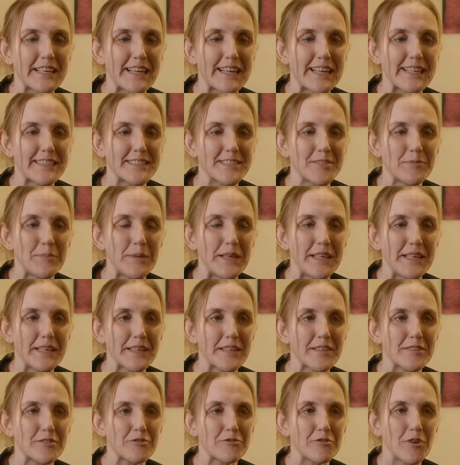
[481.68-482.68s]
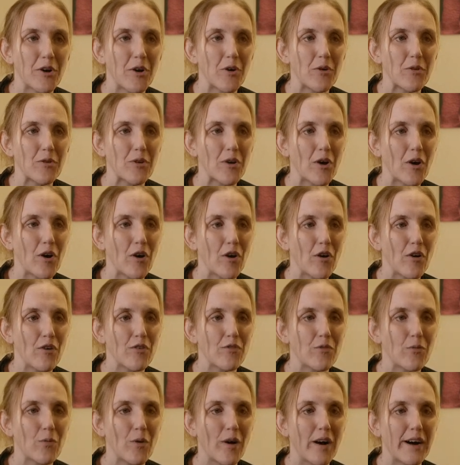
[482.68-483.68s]
and be in control
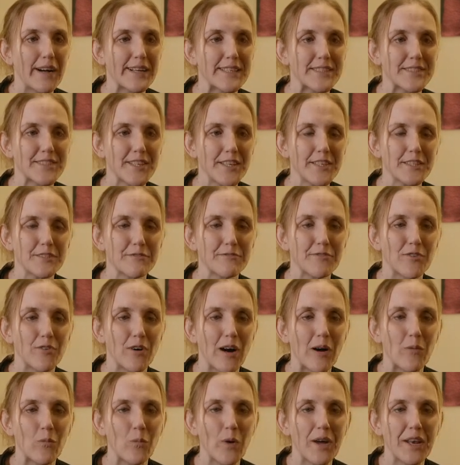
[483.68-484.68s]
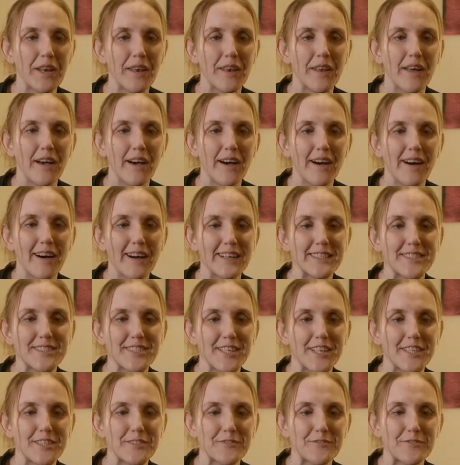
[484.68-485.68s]
of what I search for and when I
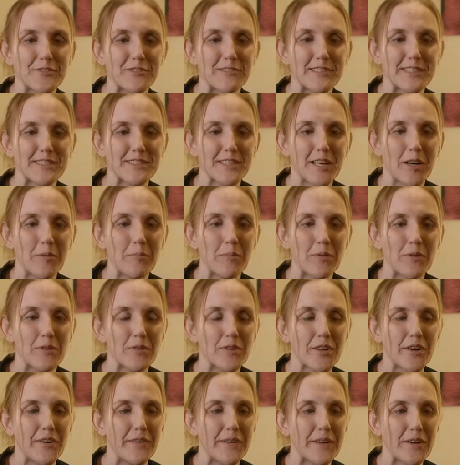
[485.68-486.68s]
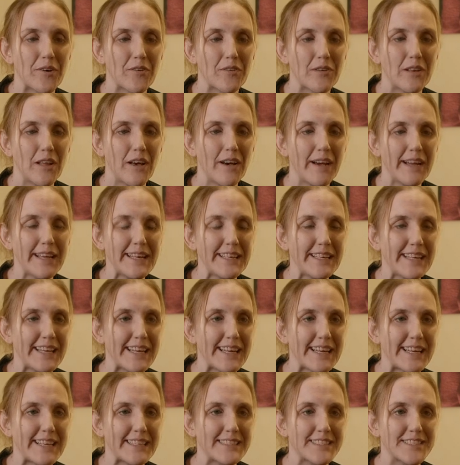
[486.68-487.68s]
search. For example, going online
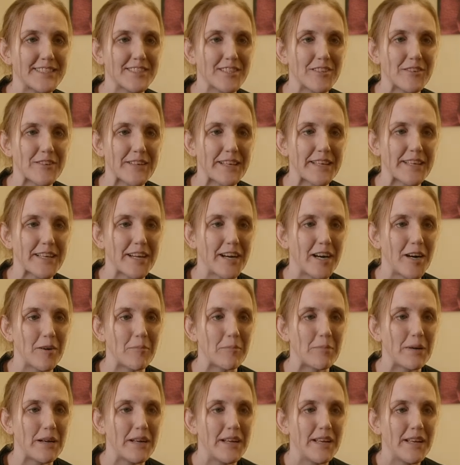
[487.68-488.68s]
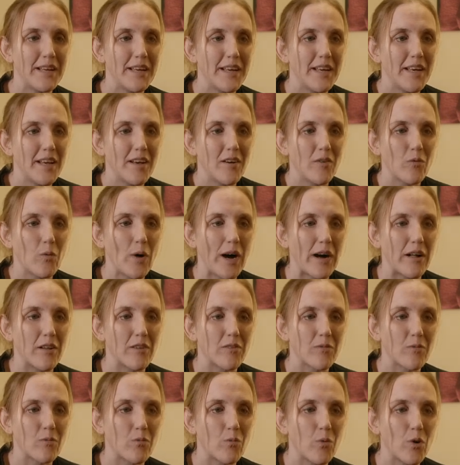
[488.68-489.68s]
and looking up, well,
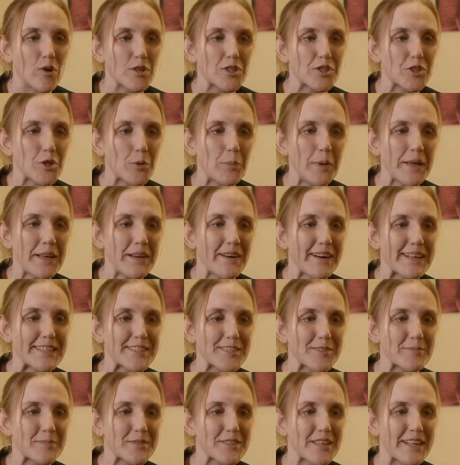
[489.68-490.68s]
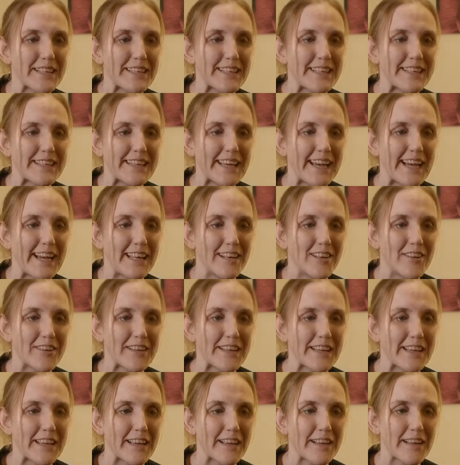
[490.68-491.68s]
what shopping items I can get,
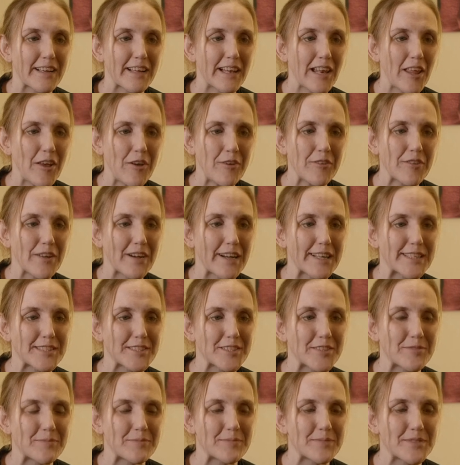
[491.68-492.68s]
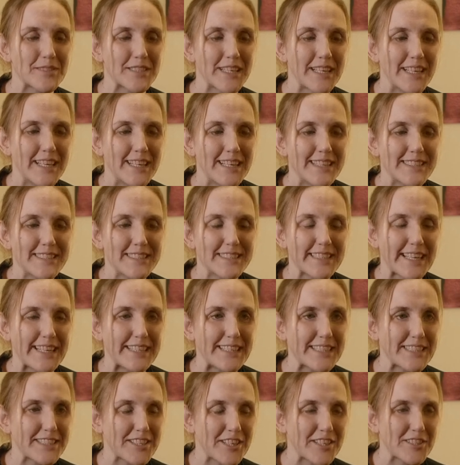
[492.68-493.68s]
looking at clothes items,
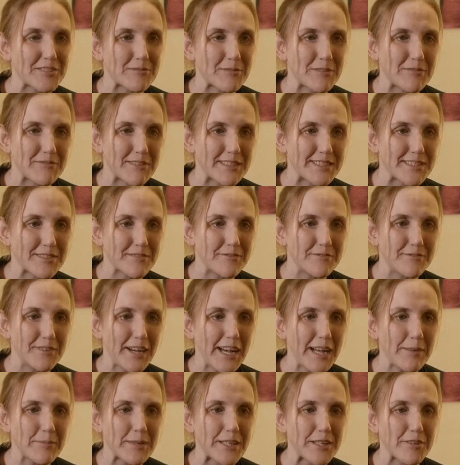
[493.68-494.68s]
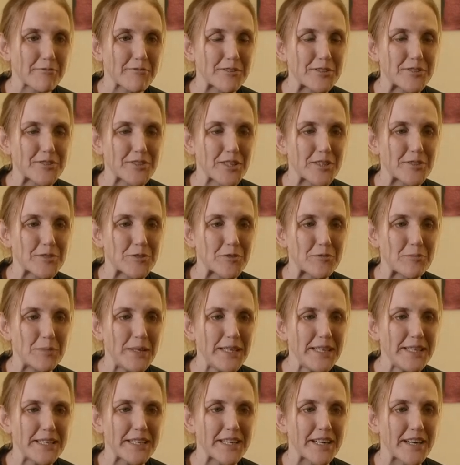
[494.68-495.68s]
staying in touch with friends and family through social
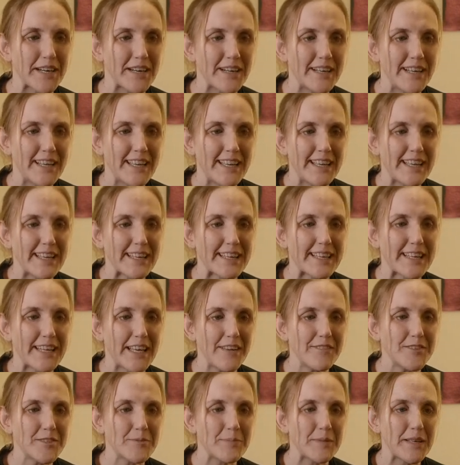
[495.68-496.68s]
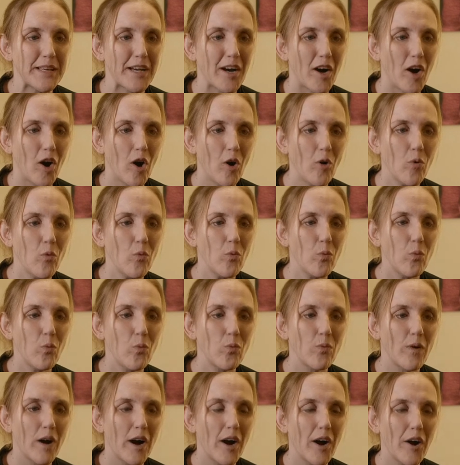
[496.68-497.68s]
media. It gives me a whole
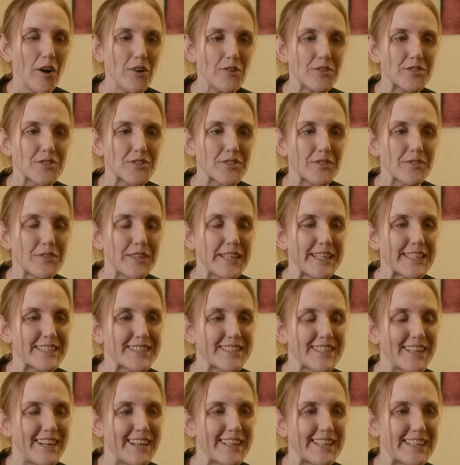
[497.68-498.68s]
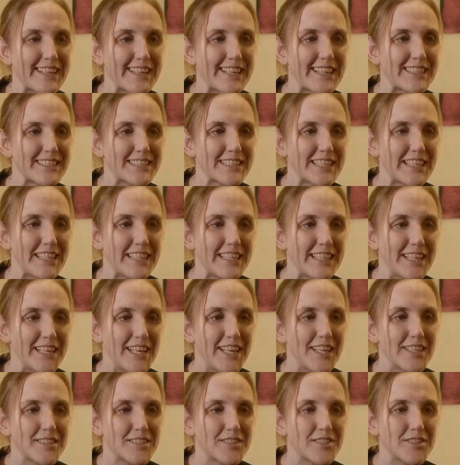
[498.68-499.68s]
host of things that I can actually
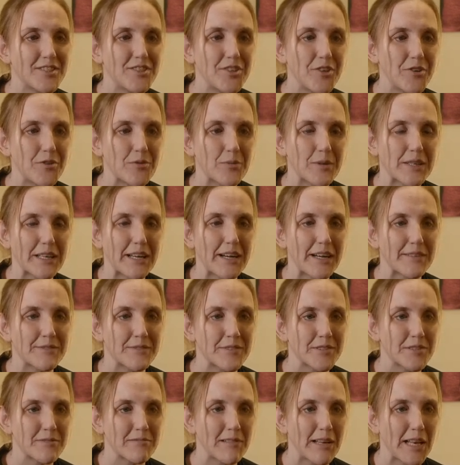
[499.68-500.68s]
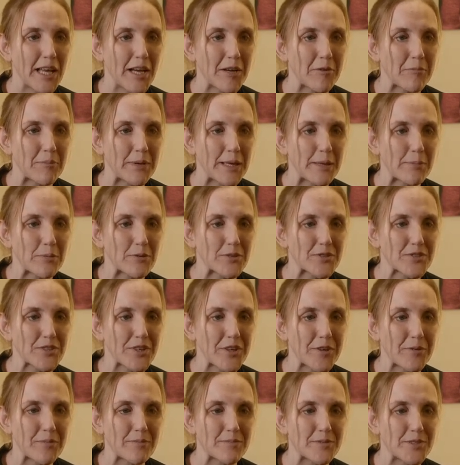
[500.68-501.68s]
do without having to rely on people.
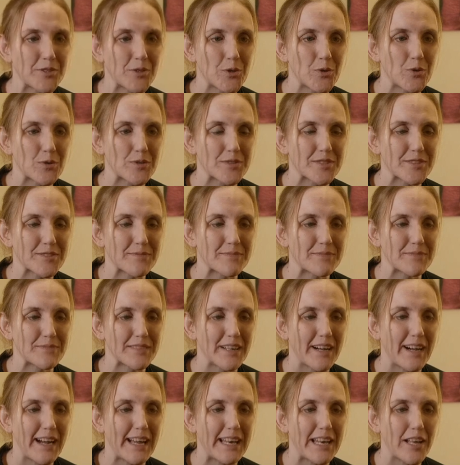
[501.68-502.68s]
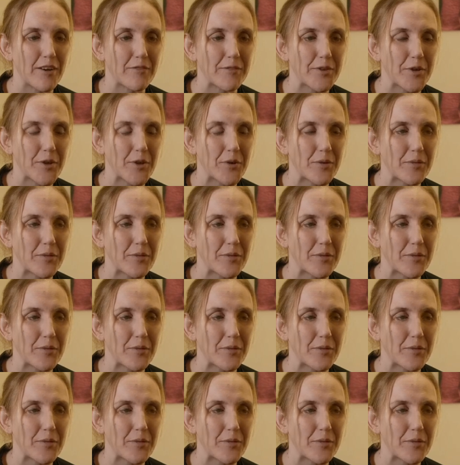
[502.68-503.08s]
So, JAWS, I love you.